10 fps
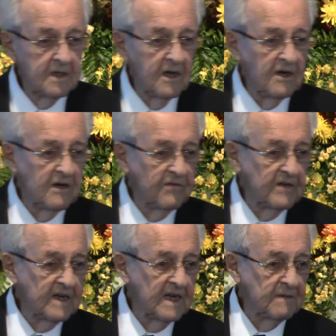
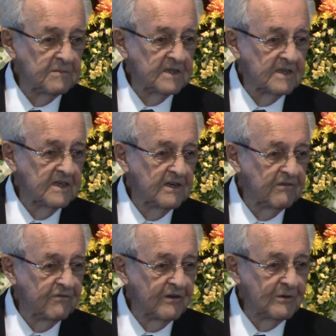Oftentimes it's
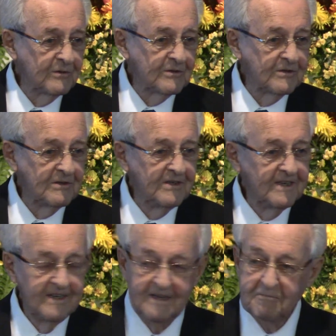good folks who
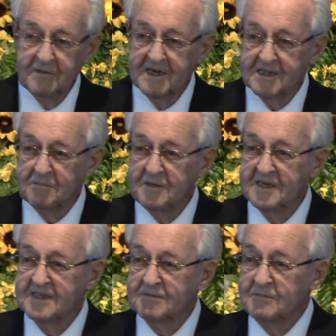make the
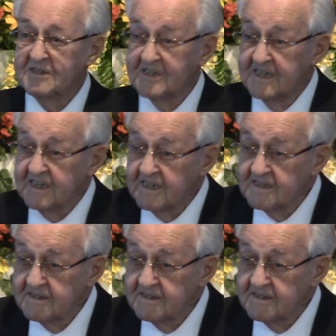biggest mistake.